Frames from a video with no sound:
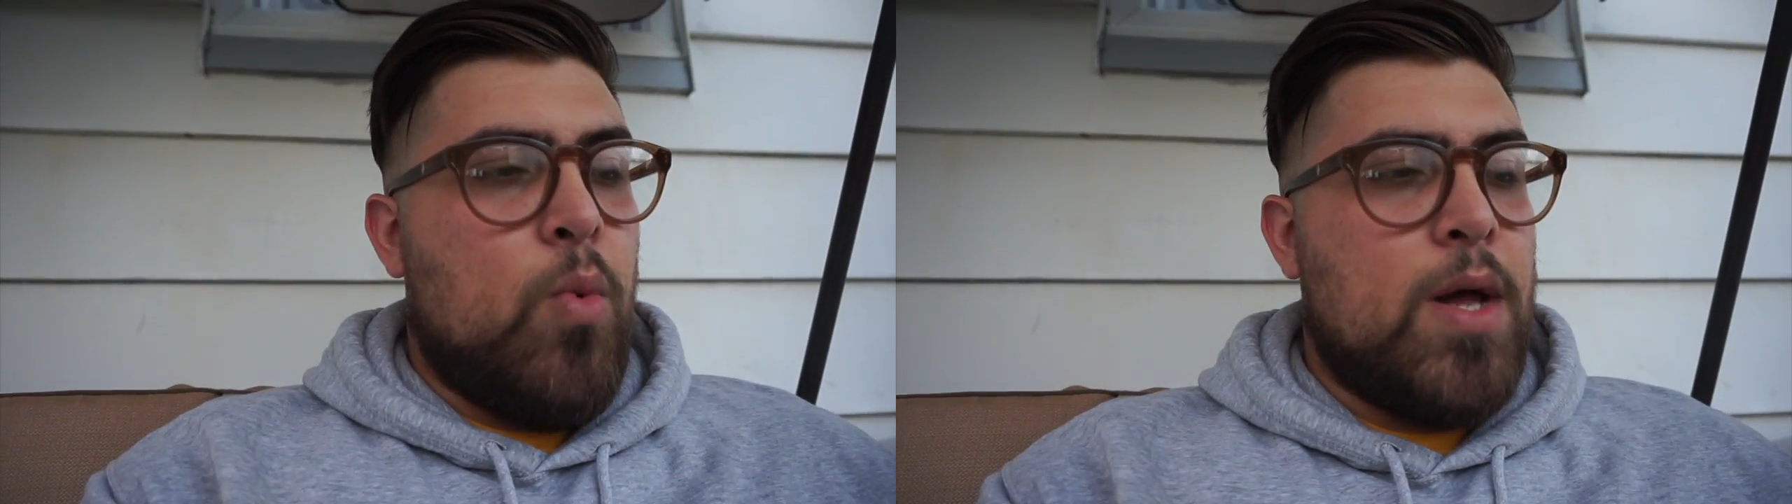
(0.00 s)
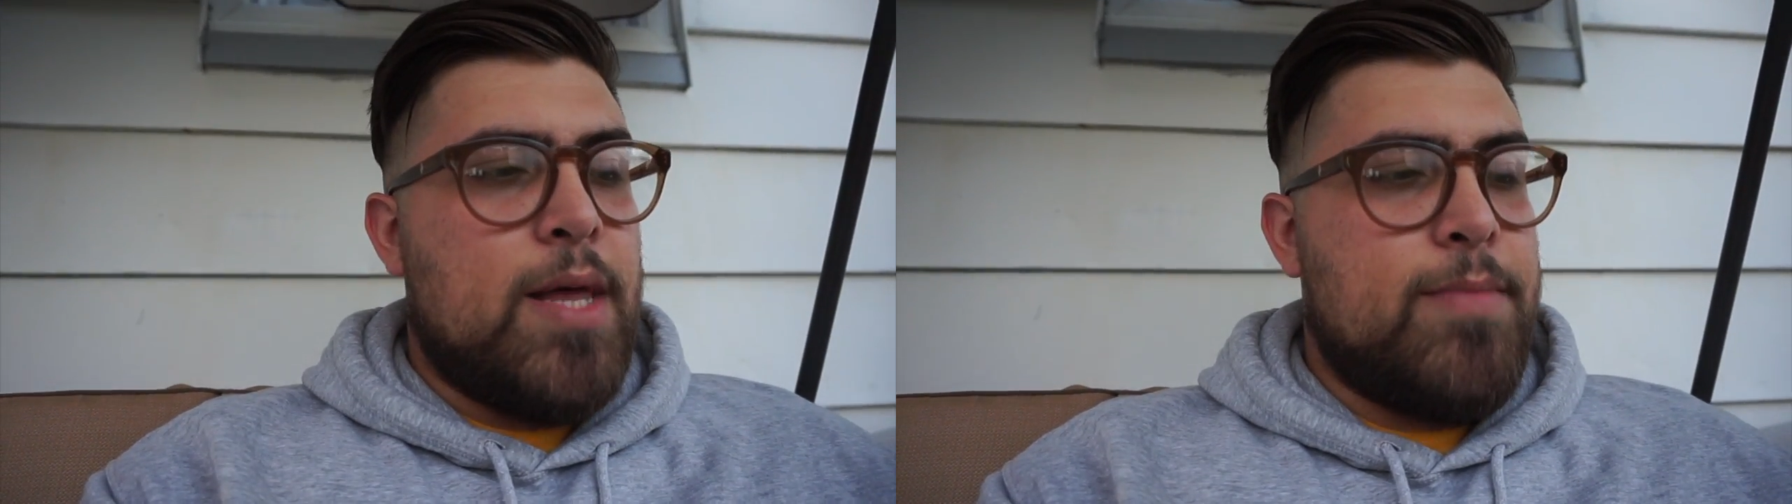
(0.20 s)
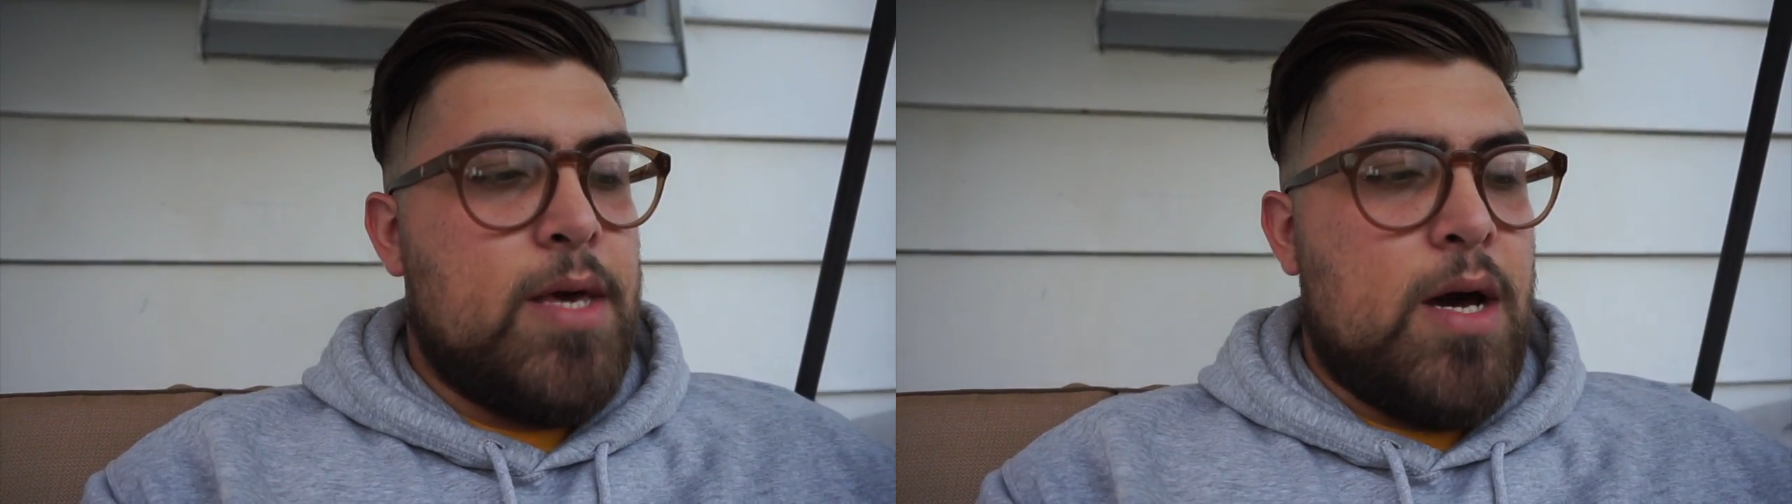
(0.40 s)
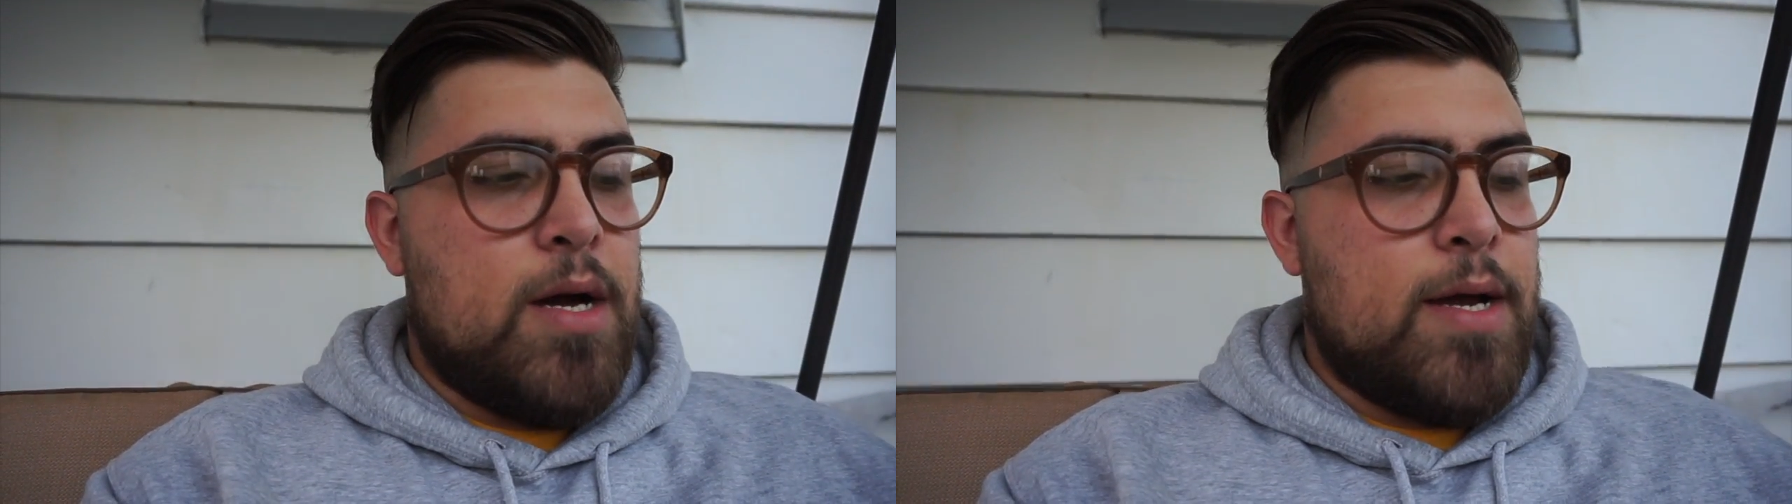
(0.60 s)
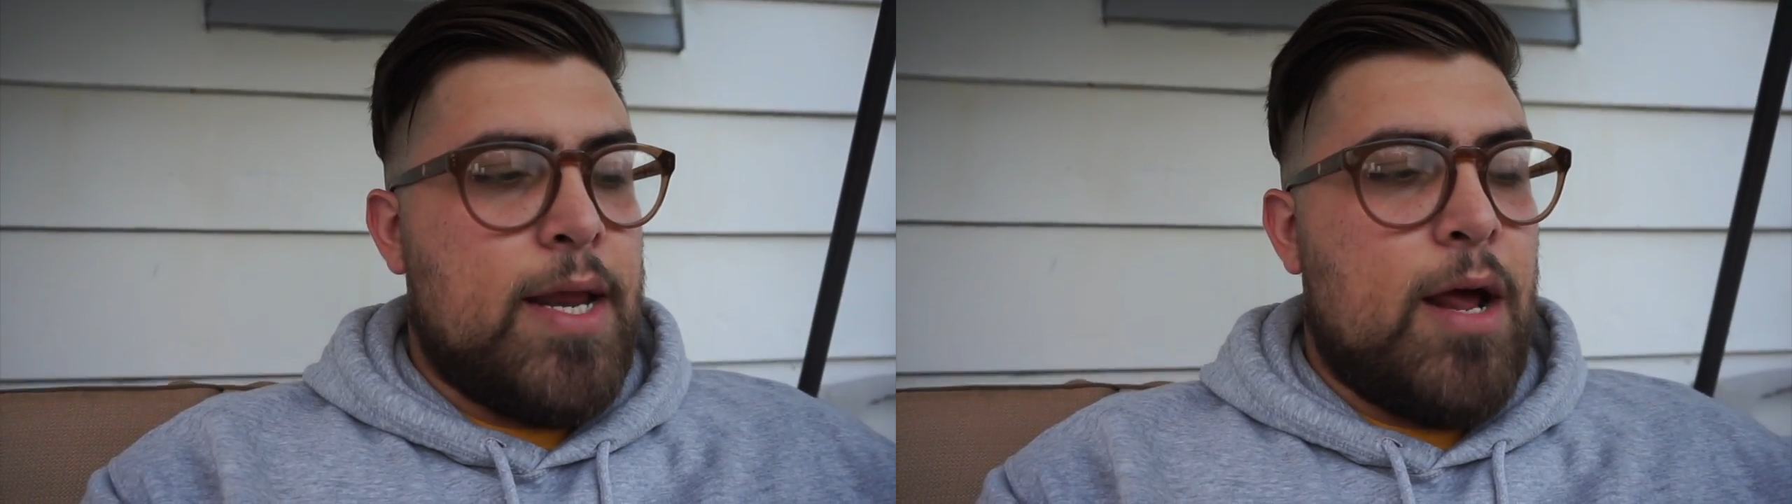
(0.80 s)
while I'm
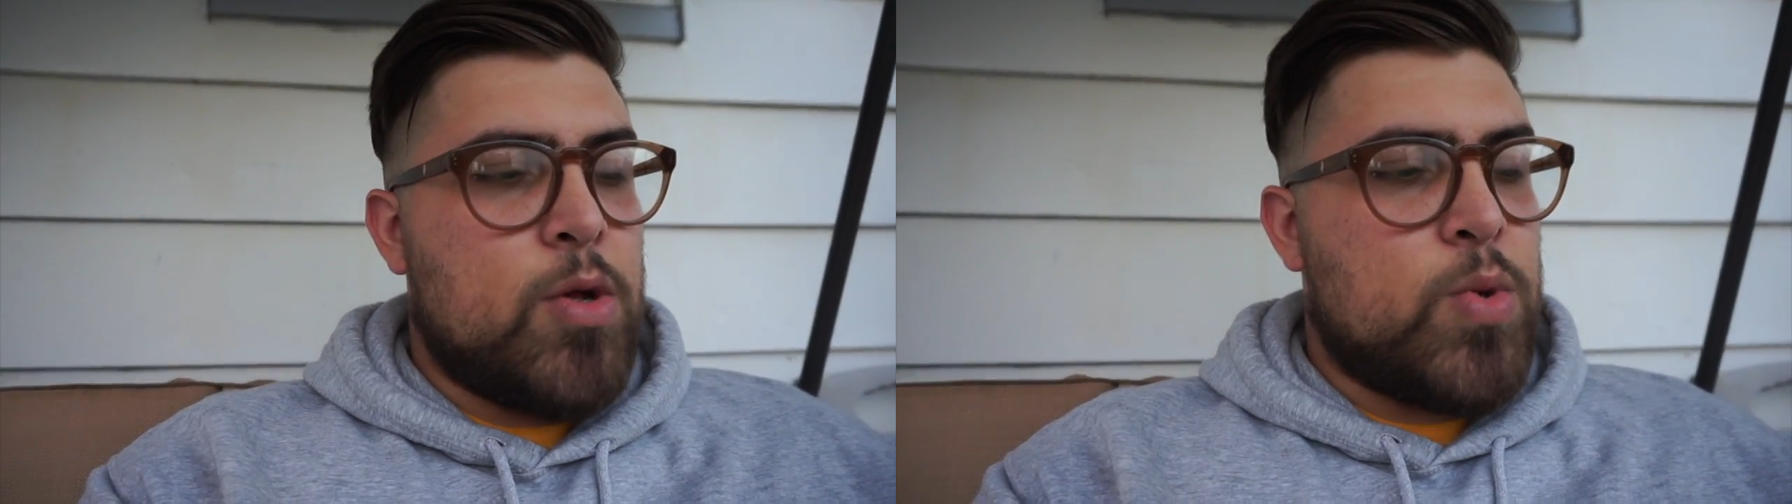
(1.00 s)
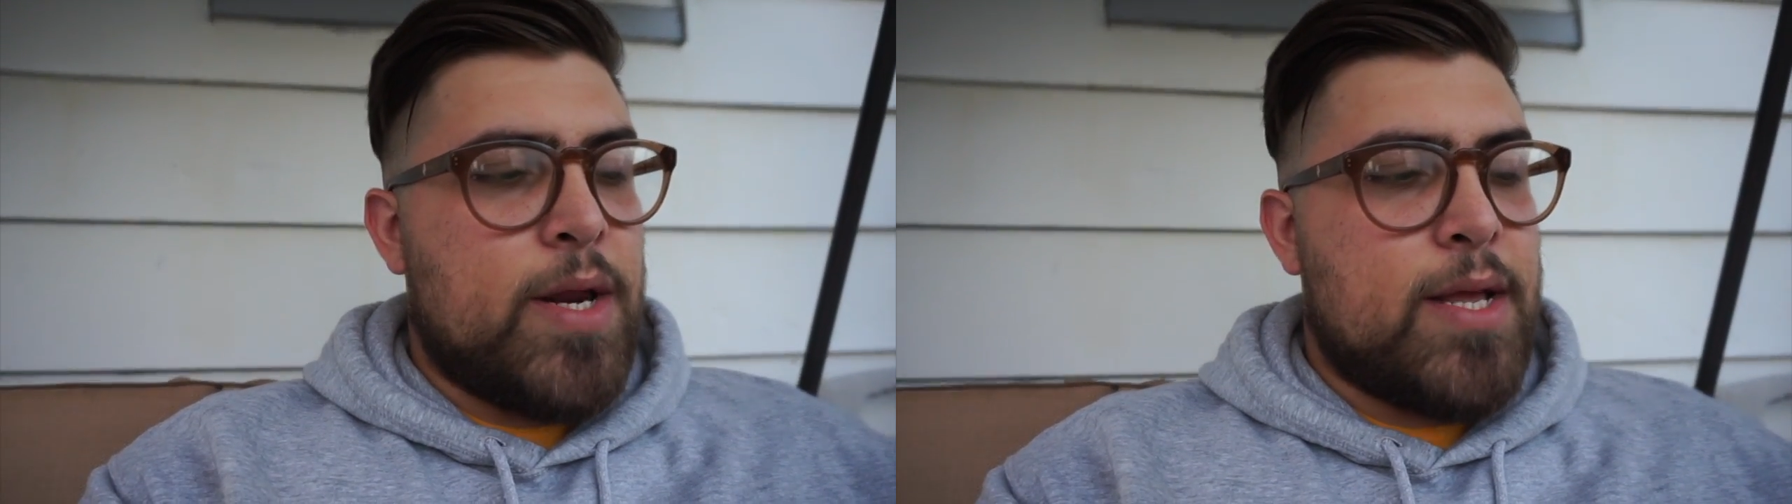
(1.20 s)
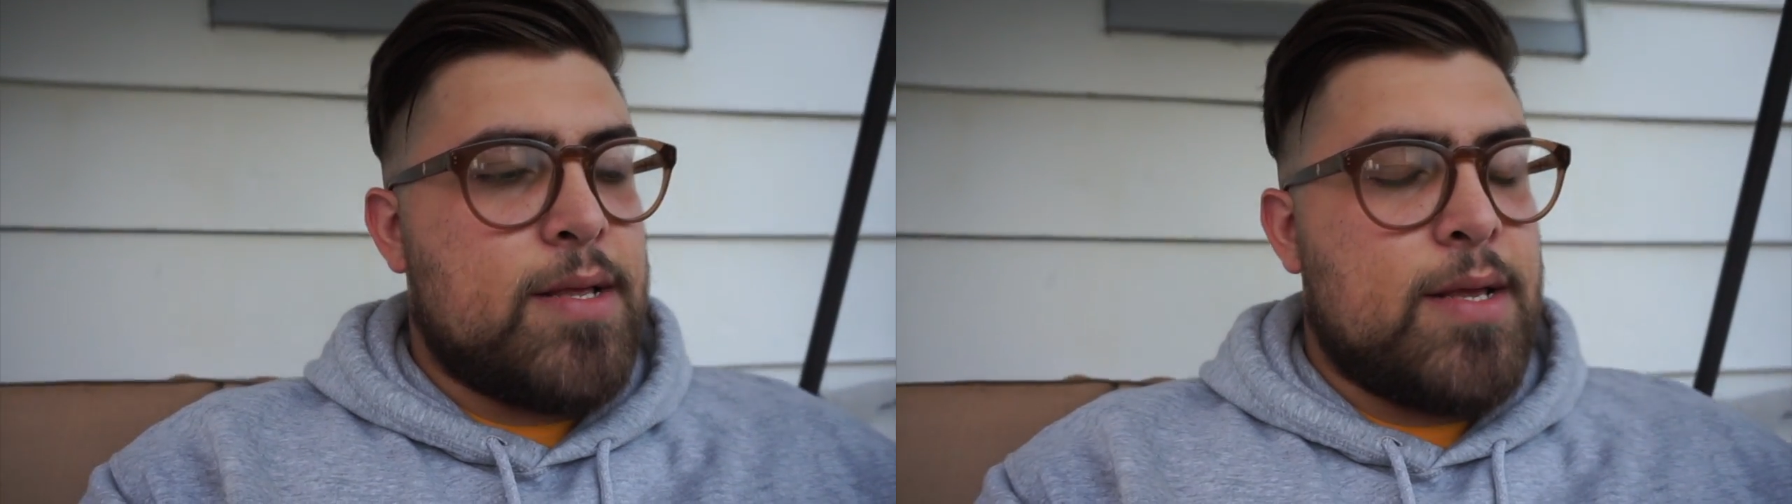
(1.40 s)
young, and I just want to